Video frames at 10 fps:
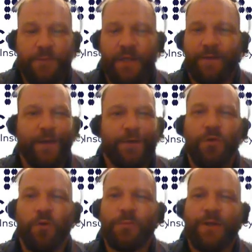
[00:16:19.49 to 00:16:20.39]
And like
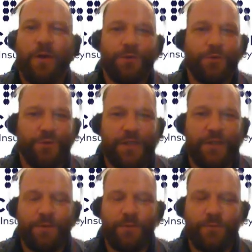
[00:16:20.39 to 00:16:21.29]
normally all you'll need
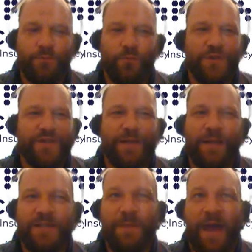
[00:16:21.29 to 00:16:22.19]
once it
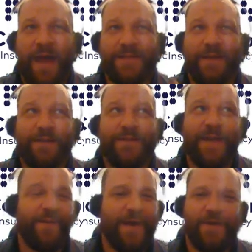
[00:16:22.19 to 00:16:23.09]
gets past like
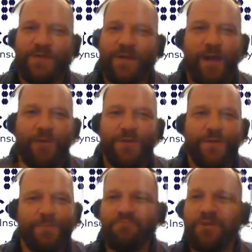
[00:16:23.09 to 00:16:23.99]
ten thousand dollars,
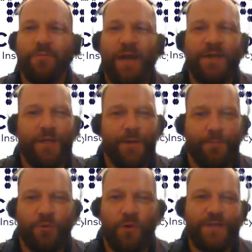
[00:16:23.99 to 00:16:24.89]
you might need an
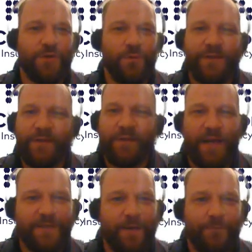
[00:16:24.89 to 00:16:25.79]
appraisal within the
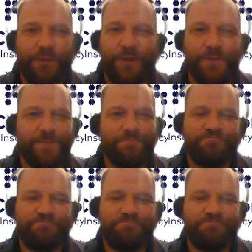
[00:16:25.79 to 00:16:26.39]
last couple of years.